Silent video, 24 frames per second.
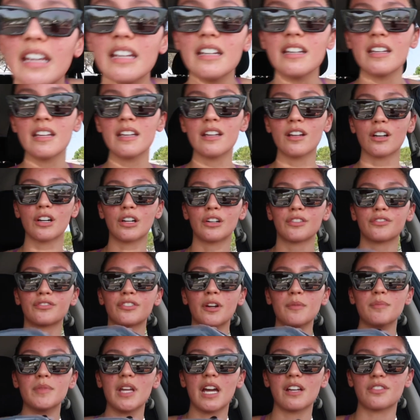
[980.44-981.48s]
in here
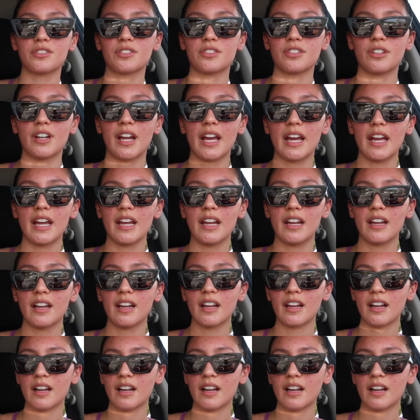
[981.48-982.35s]
from yesterday.